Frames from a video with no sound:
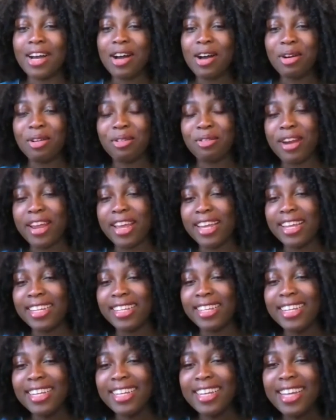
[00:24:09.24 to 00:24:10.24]
All right.
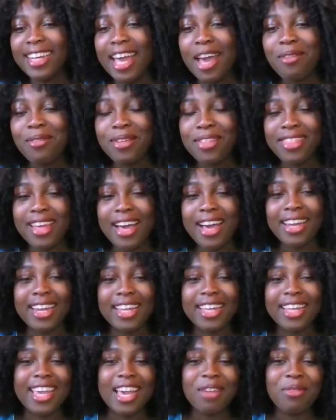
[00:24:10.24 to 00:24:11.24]
And with that,
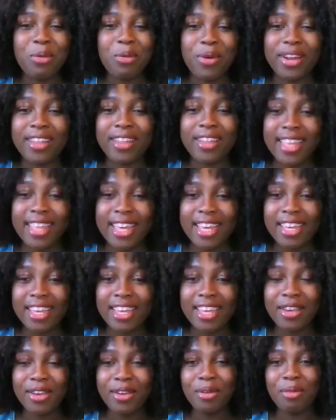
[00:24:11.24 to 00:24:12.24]
again, we want to thank
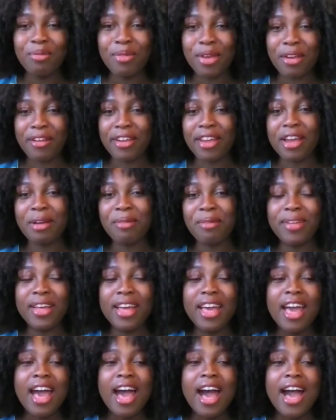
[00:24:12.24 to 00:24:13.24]
you, Mirriam.
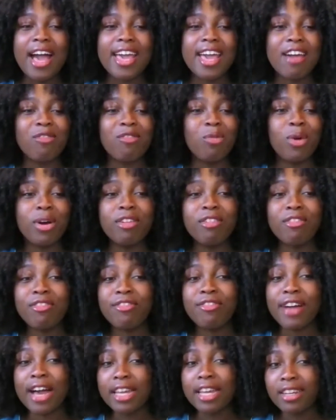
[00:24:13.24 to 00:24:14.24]
I have one
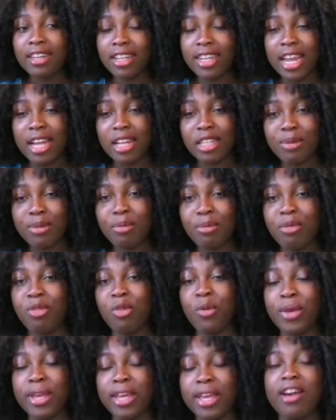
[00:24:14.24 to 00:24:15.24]
final announcement
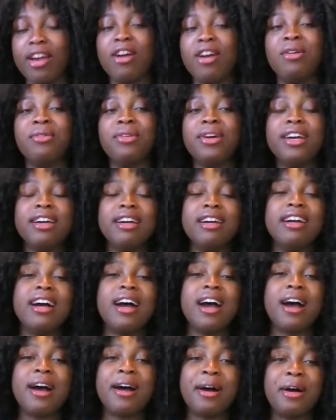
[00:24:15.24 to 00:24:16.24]
before we go.
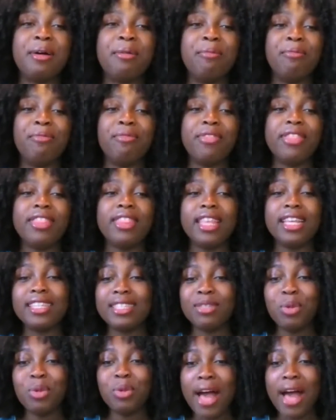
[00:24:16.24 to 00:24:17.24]

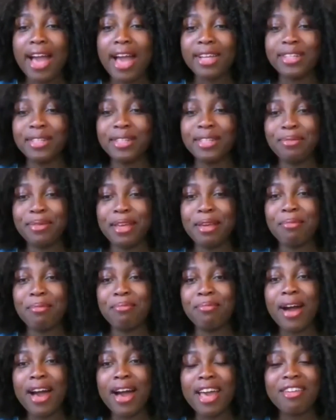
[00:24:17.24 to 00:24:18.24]
This will actually be
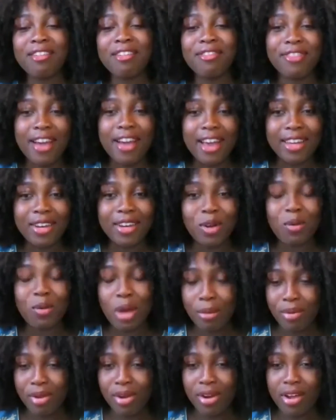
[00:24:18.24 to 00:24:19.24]
my final
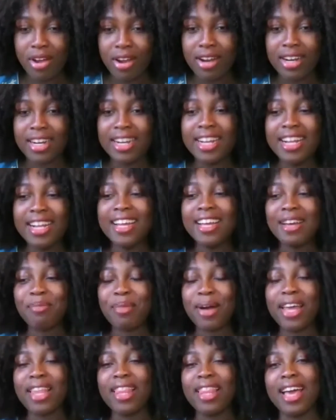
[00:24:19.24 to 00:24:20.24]
webinar,
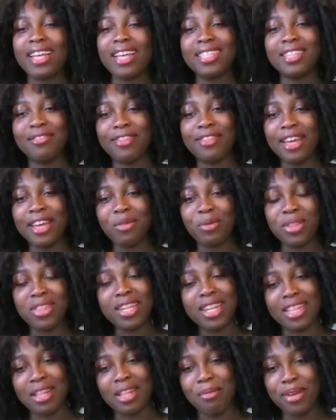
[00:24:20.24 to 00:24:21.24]
my last event with
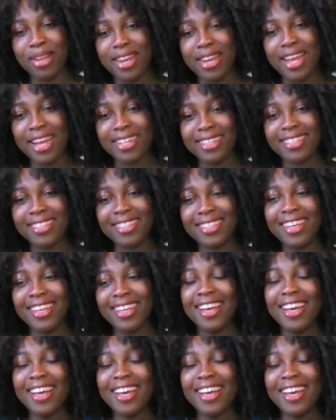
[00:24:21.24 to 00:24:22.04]
Nothing But Nets.